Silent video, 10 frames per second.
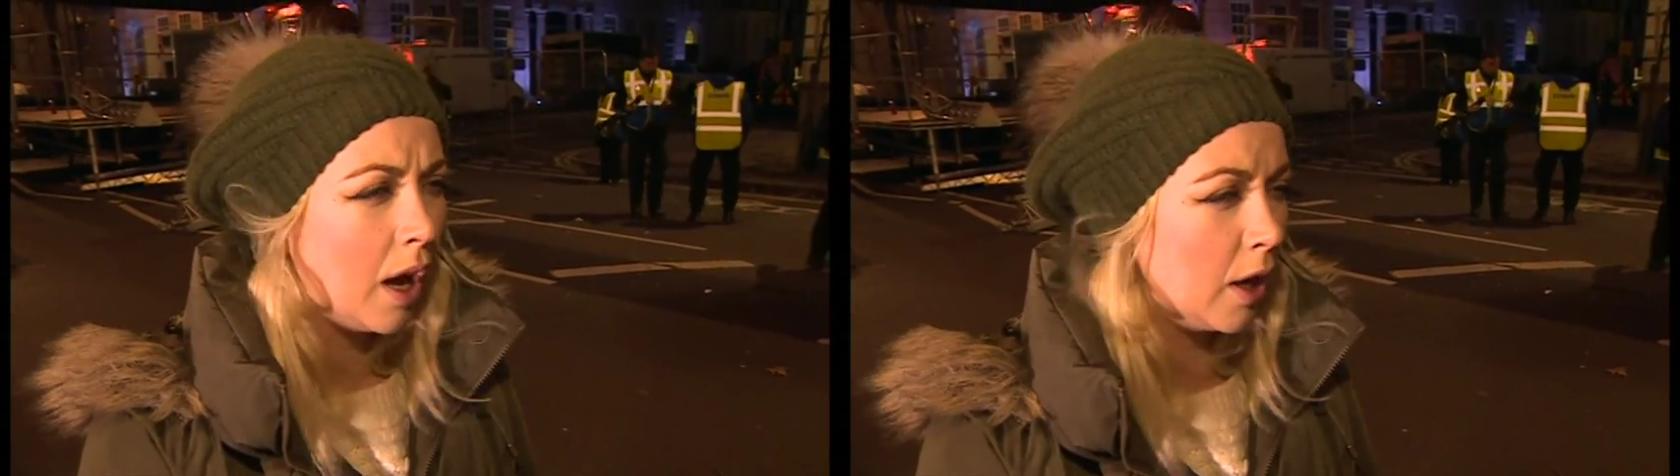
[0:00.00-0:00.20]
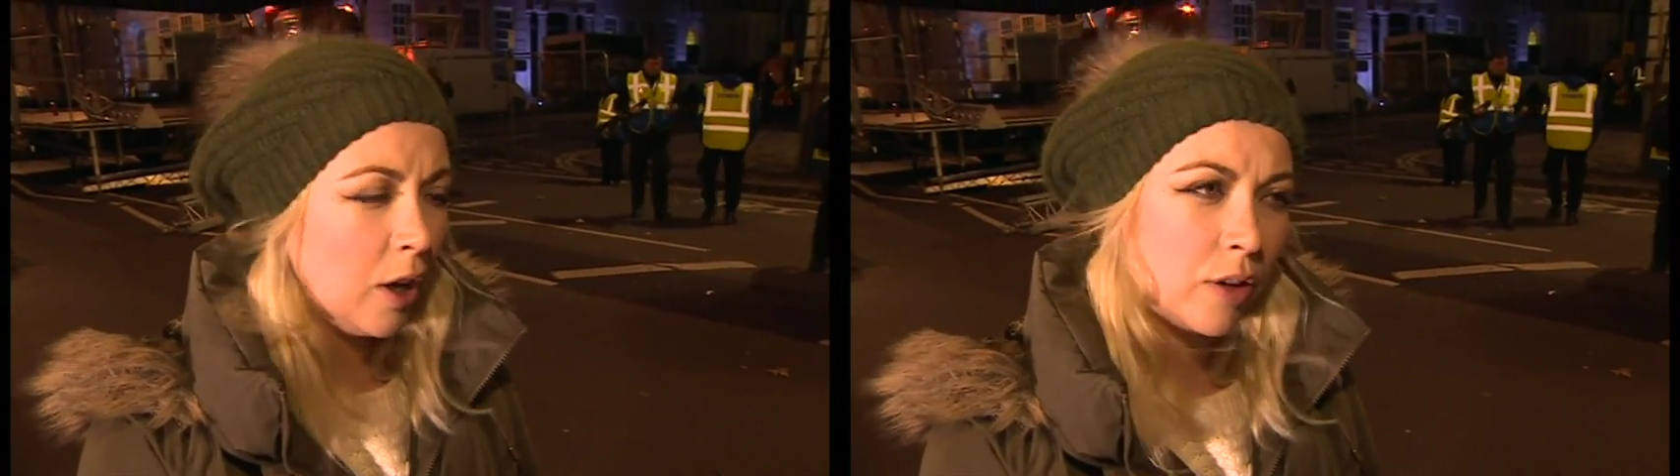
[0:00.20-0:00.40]

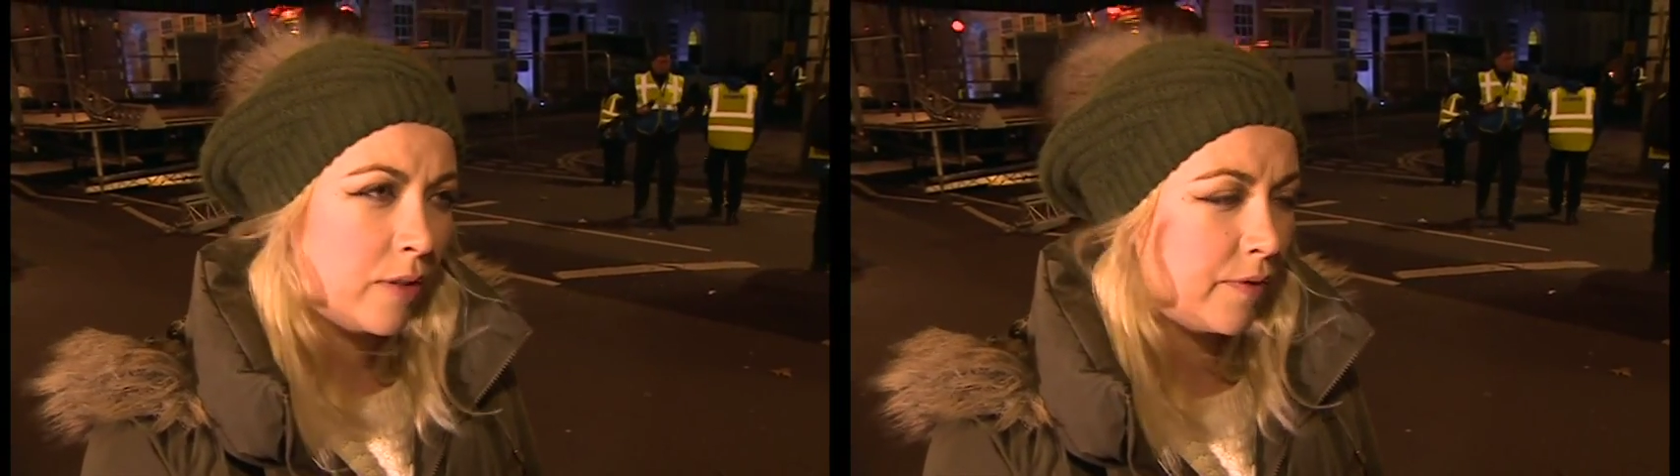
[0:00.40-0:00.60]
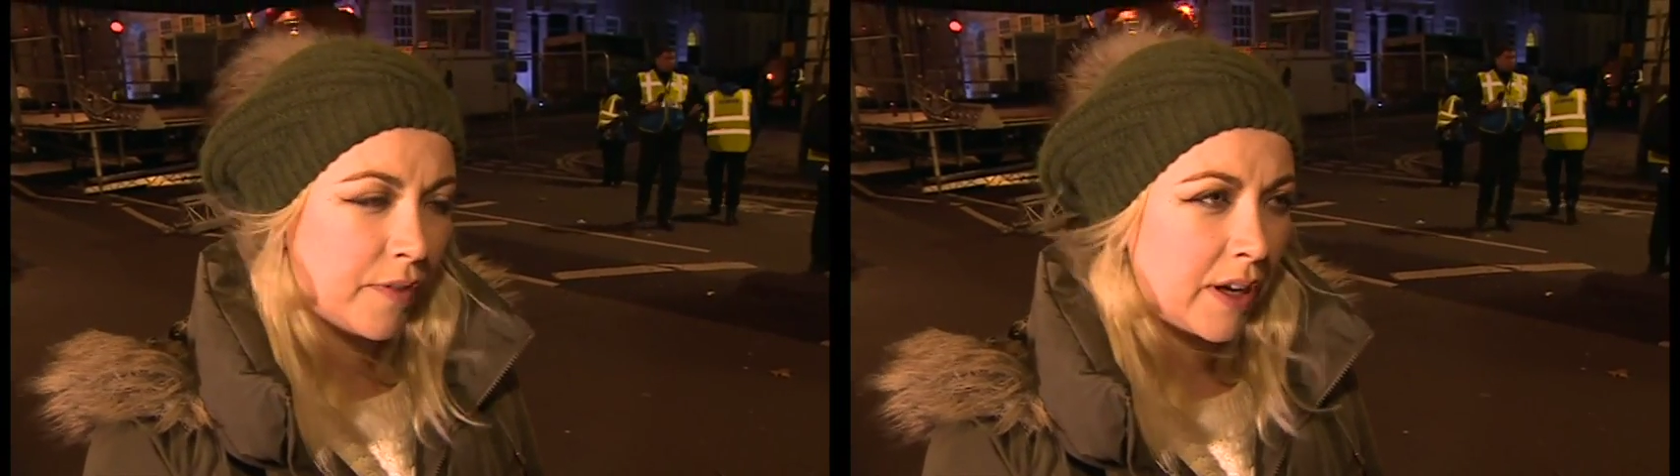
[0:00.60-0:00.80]
a lot
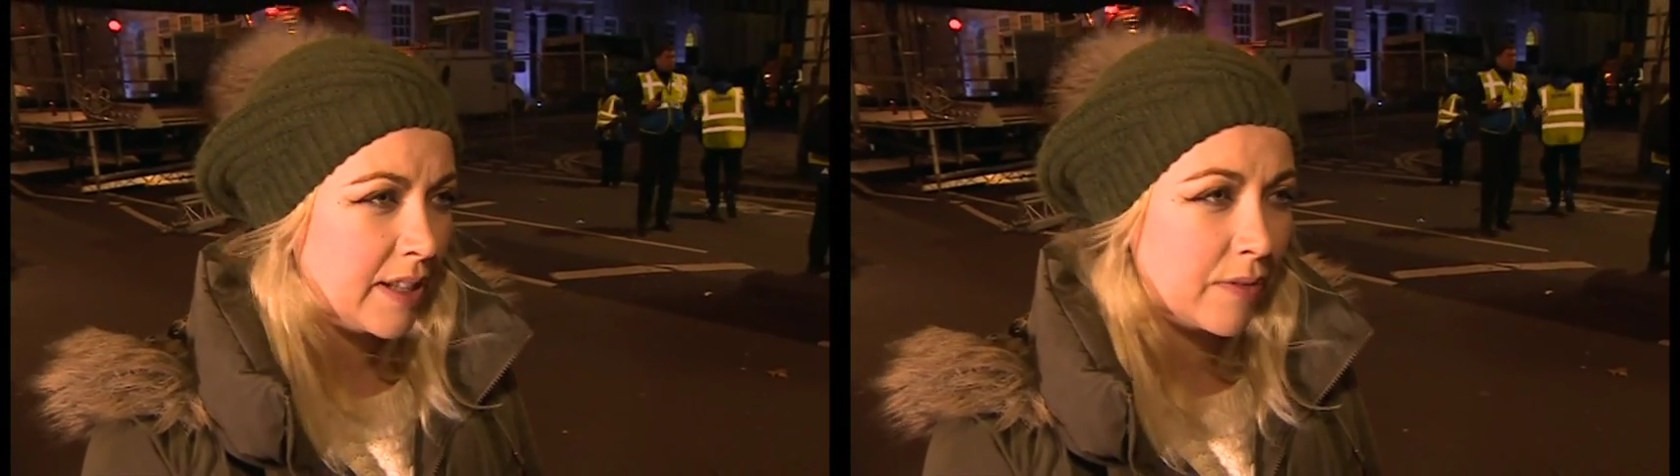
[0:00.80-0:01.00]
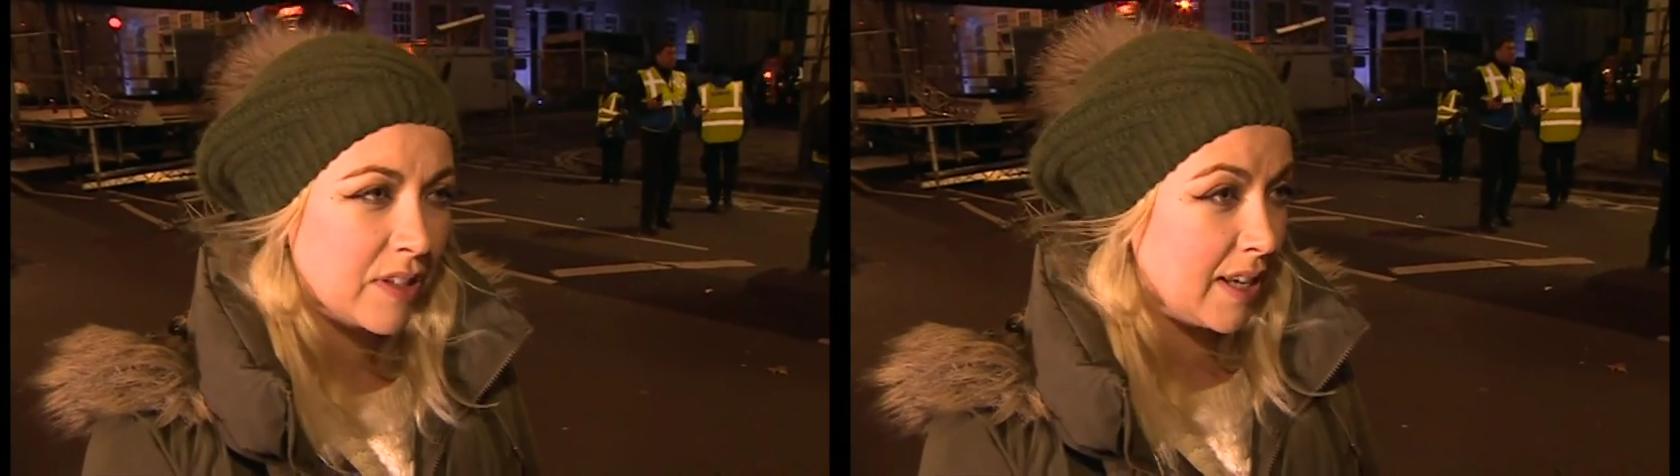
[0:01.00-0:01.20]
of
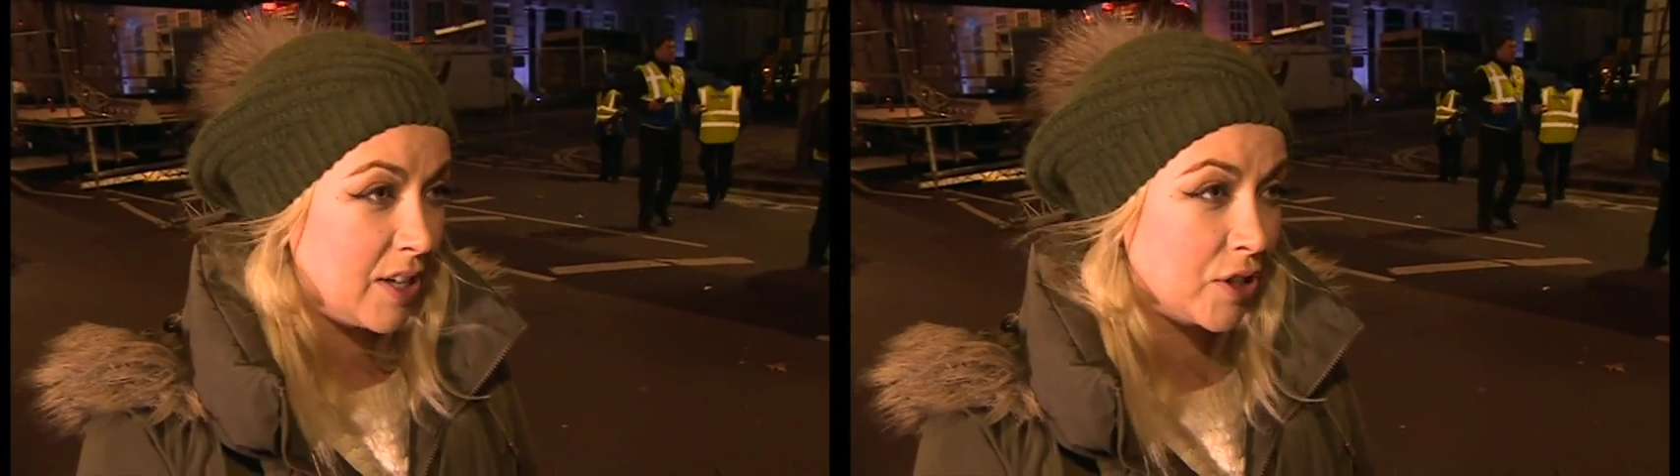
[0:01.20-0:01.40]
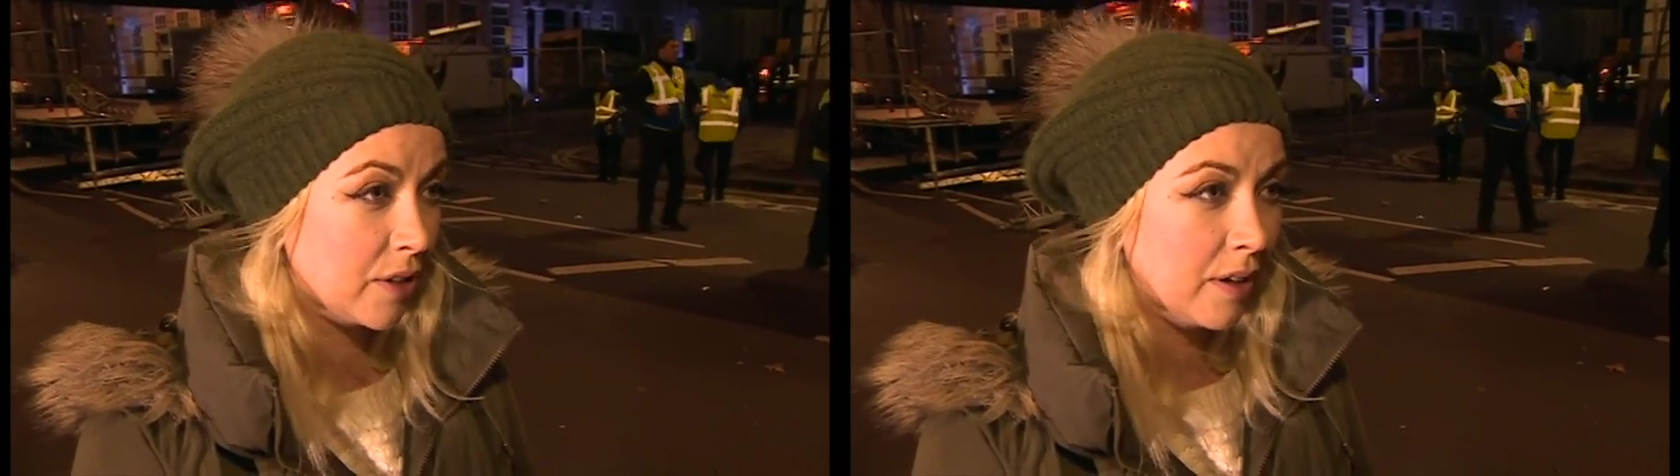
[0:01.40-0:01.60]

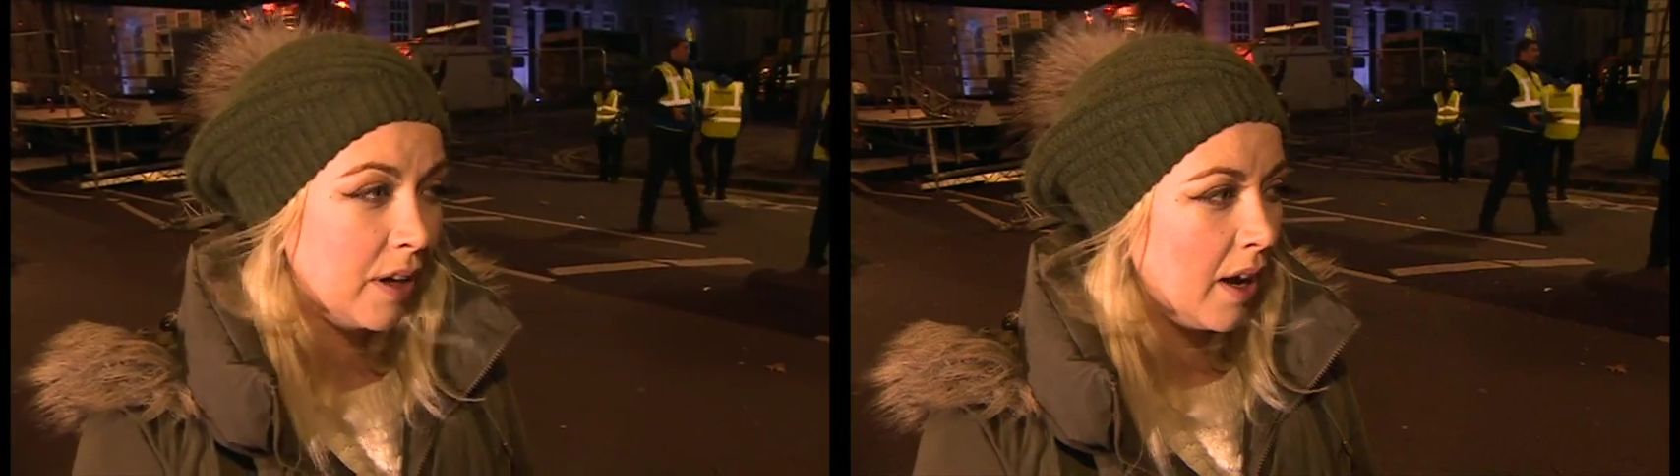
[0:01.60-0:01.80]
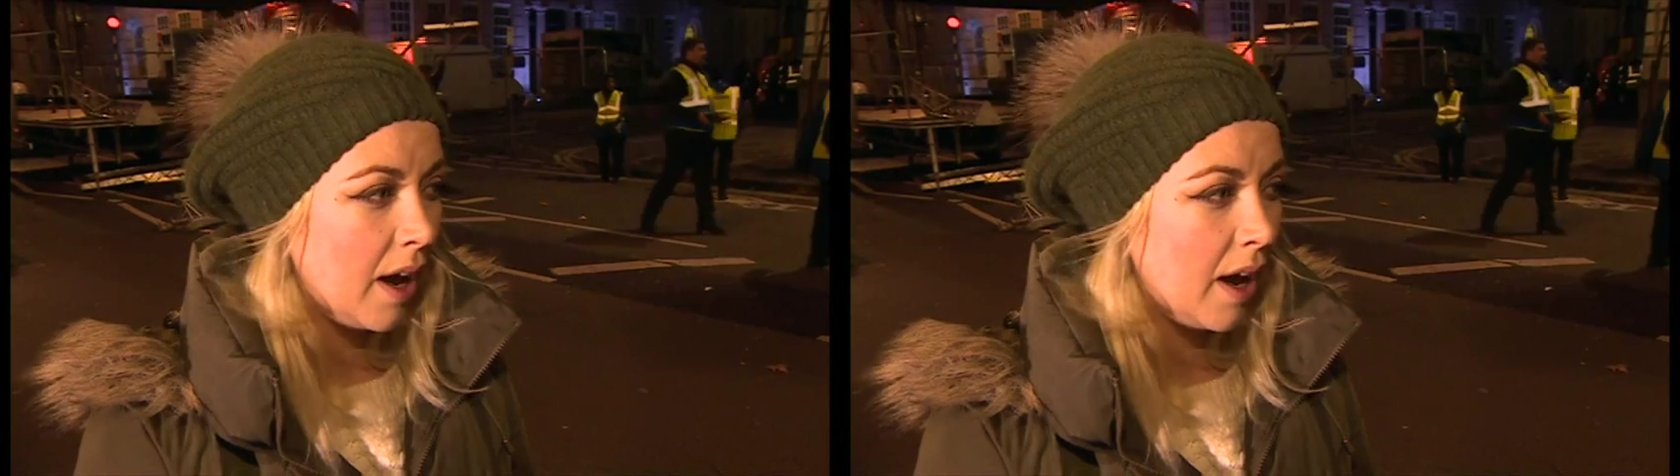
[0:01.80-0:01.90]
devastation